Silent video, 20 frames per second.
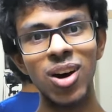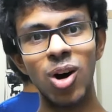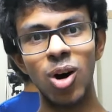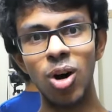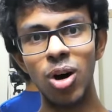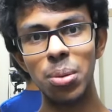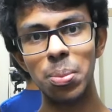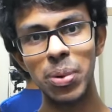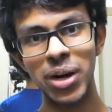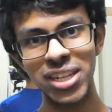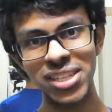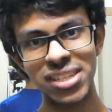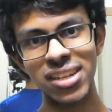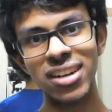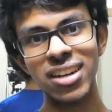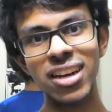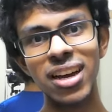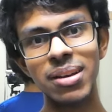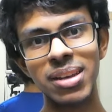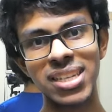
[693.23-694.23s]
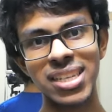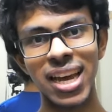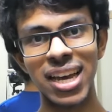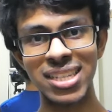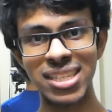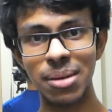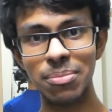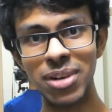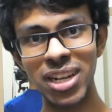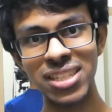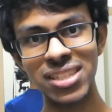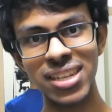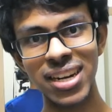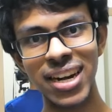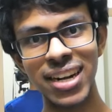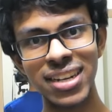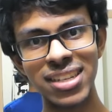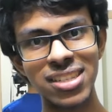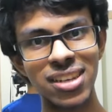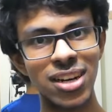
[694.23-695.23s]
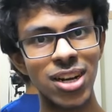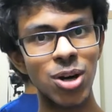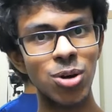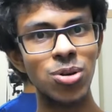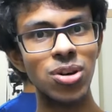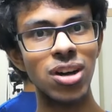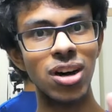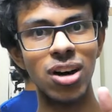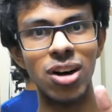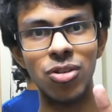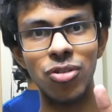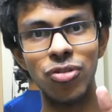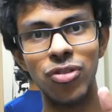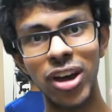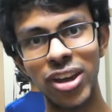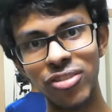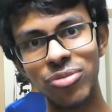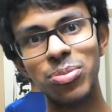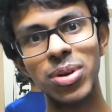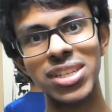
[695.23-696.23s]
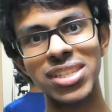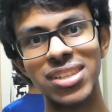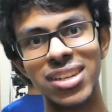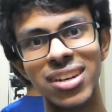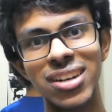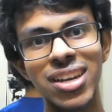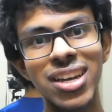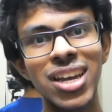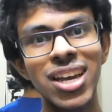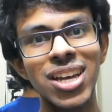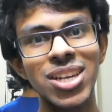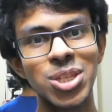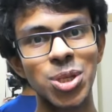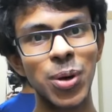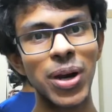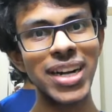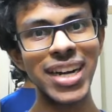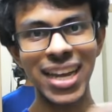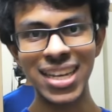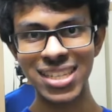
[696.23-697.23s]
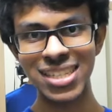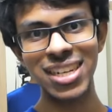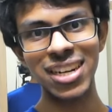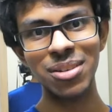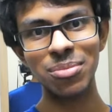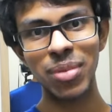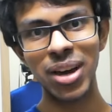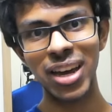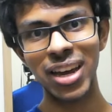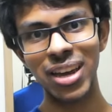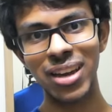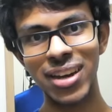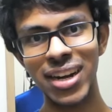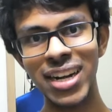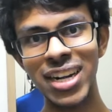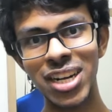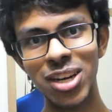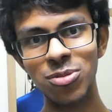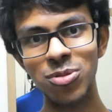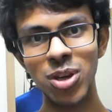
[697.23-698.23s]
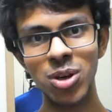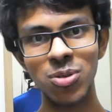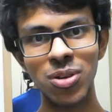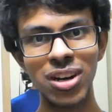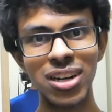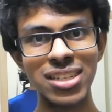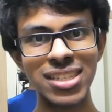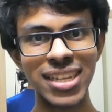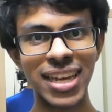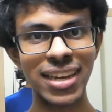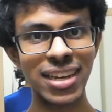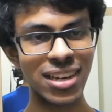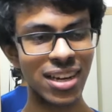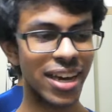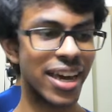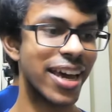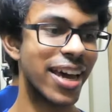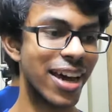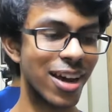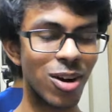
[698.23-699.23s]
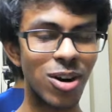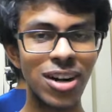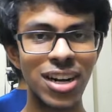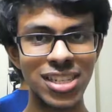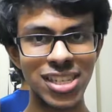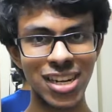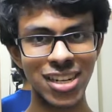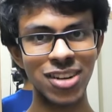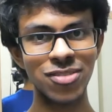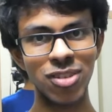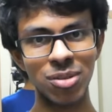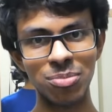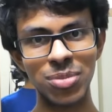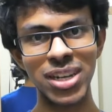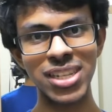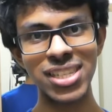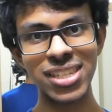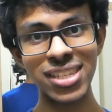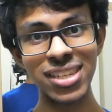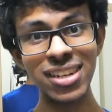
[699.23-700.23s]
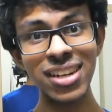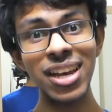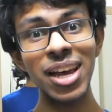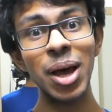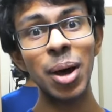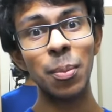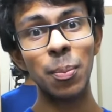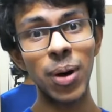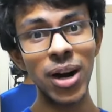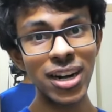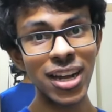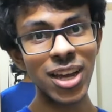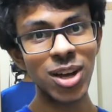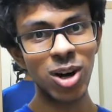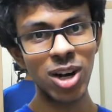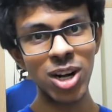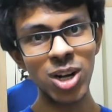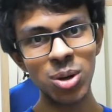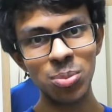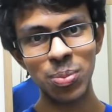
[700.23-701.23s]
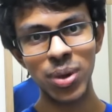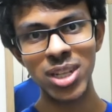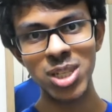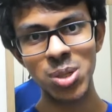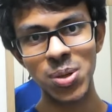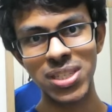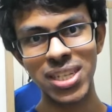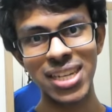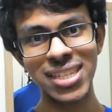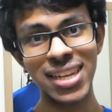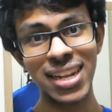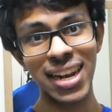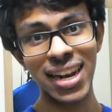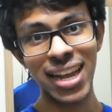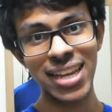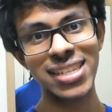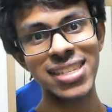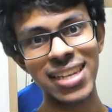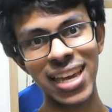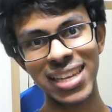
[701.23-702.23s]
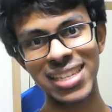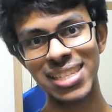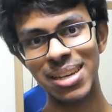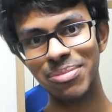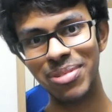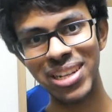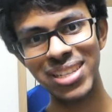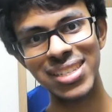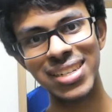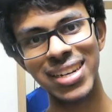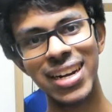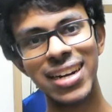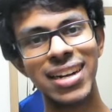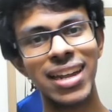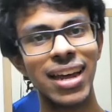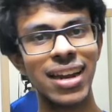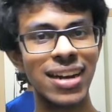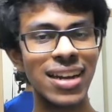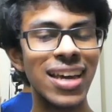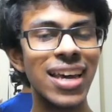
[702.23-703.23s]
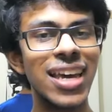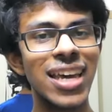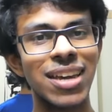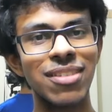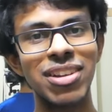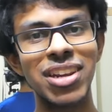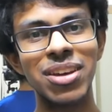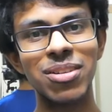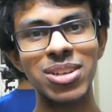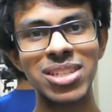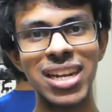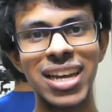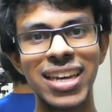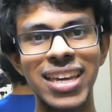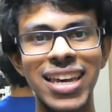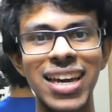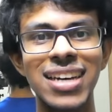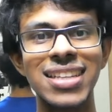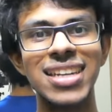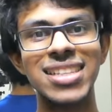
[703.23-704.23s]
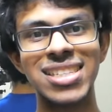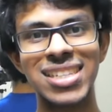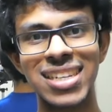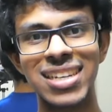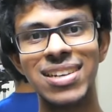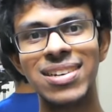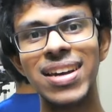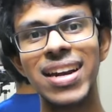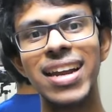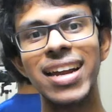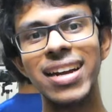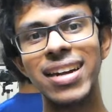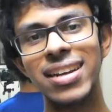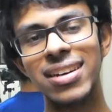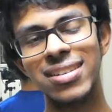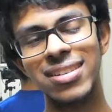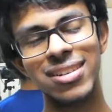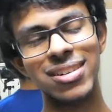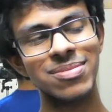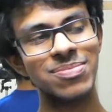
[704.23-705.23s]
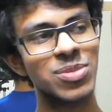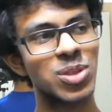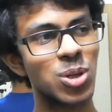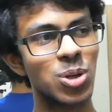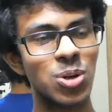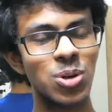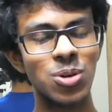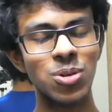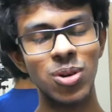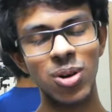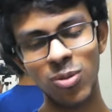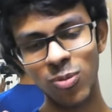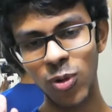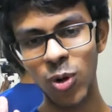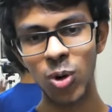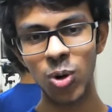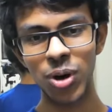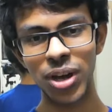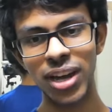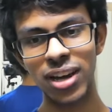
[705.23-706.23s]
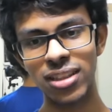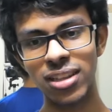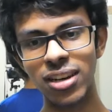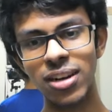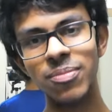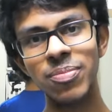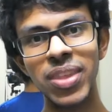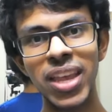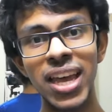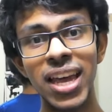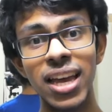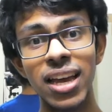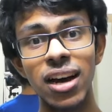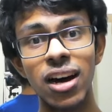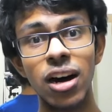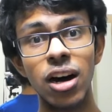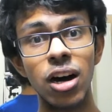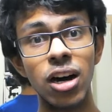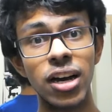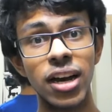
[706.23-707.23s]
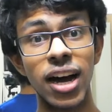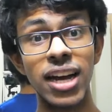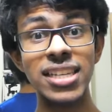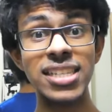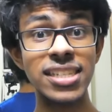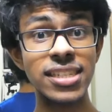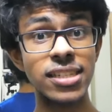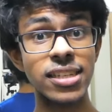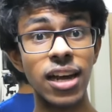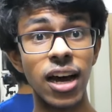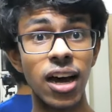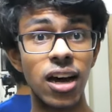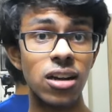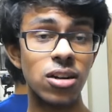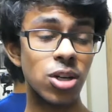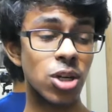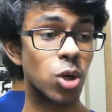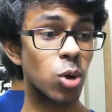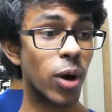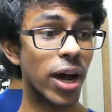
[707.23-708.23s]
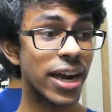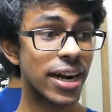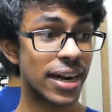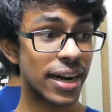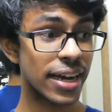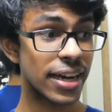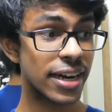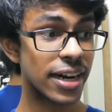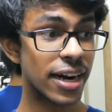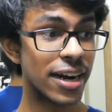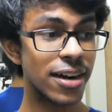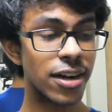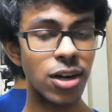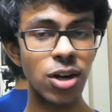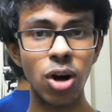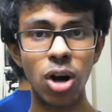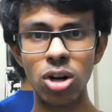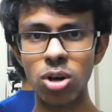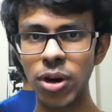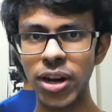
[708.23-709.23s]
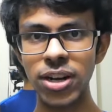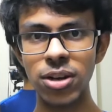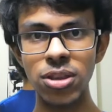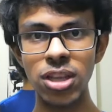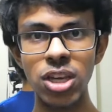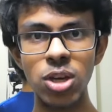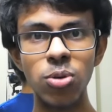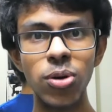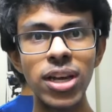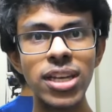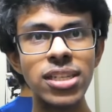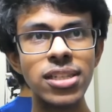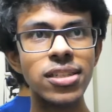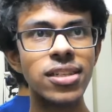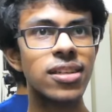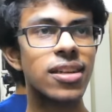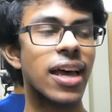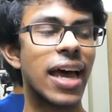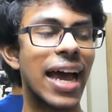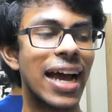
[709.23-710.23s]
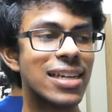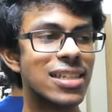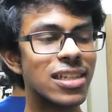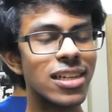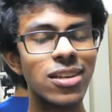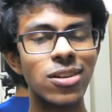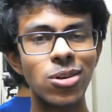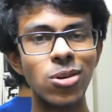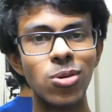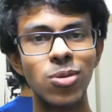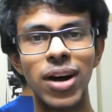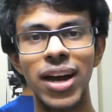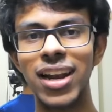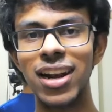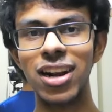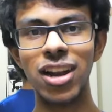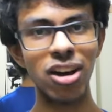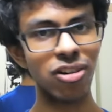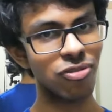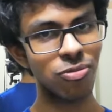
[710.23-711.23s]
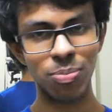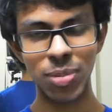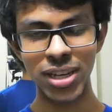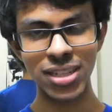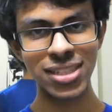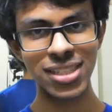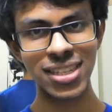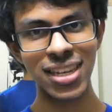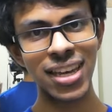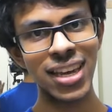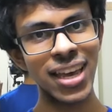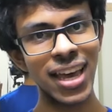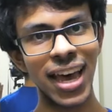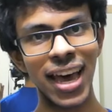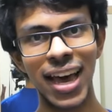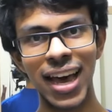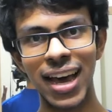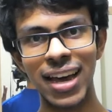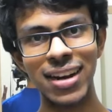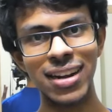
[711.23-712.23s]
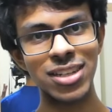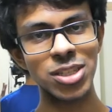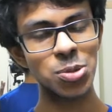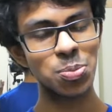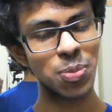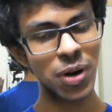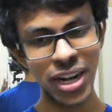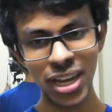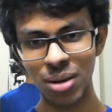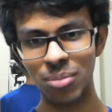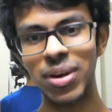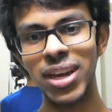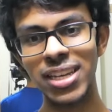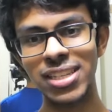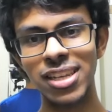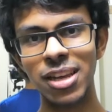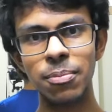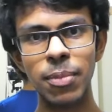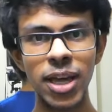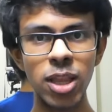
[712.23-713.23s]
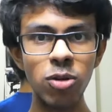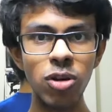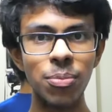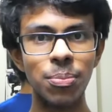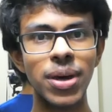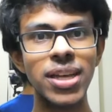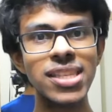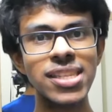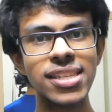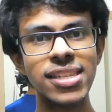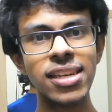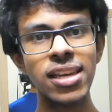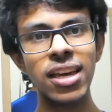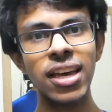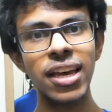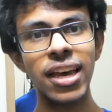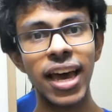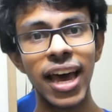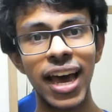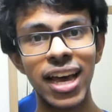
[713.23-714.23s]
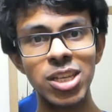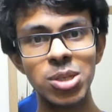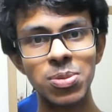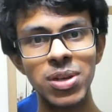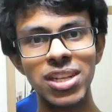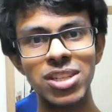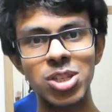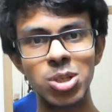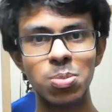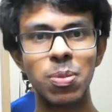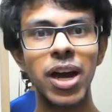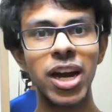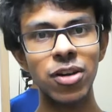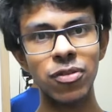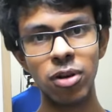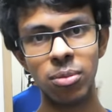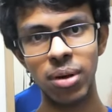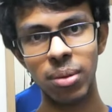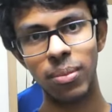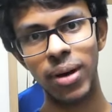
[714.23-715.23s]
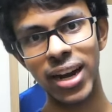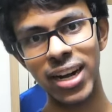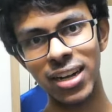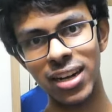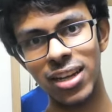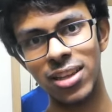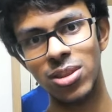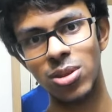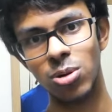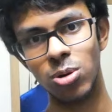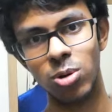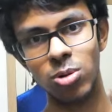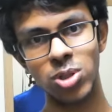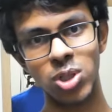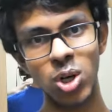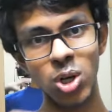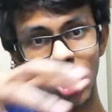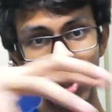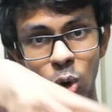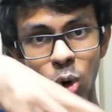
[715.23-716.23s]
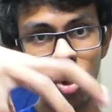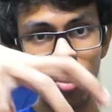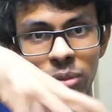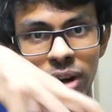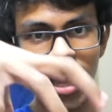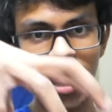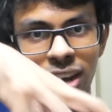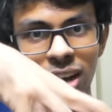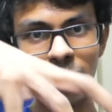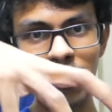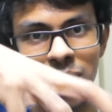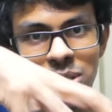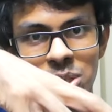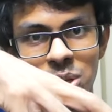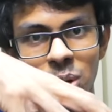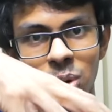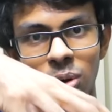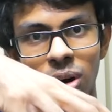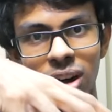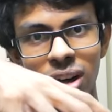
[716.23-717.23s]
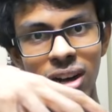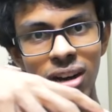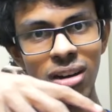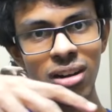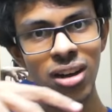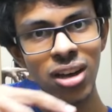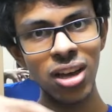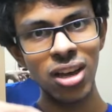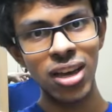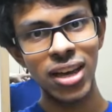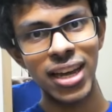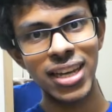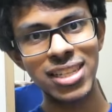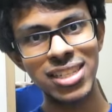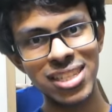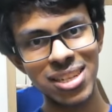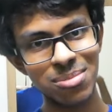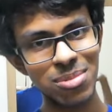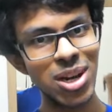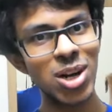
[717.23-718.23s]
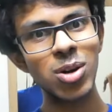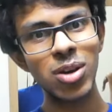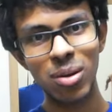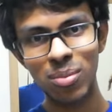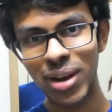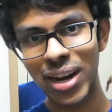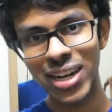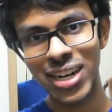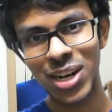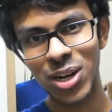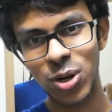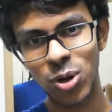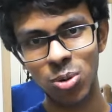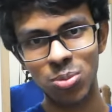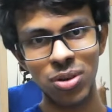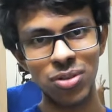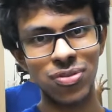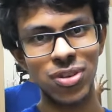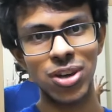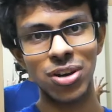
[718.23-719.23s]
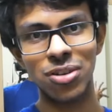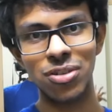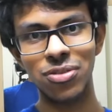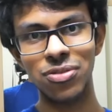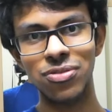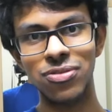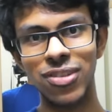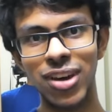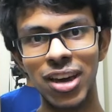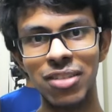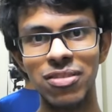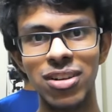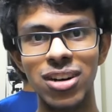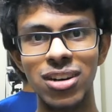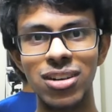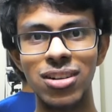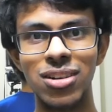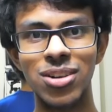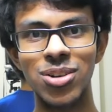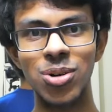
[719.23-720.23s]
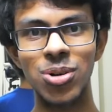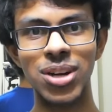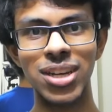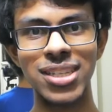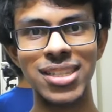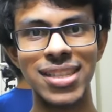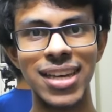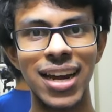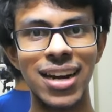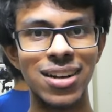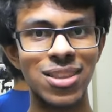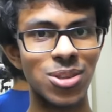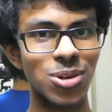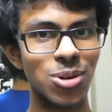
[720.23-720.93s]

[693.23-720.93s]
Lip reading: Or Princeton ka acceptance rate is around 5%. So I texted my interviewer saying, hey, I got rejected from Princeton, but I got into BITS, which has a less acceptance rate. And even he was like, yeah, that's great. So wo ho gaya tha. Do I regret not going to the US? Actually, no, I love BITS and it's pretty amazing. By the way, BITS has been inspired from MIT. So jo dome rahega BITS Goa ka, it's similar to MIT dome if you've ever noticed that.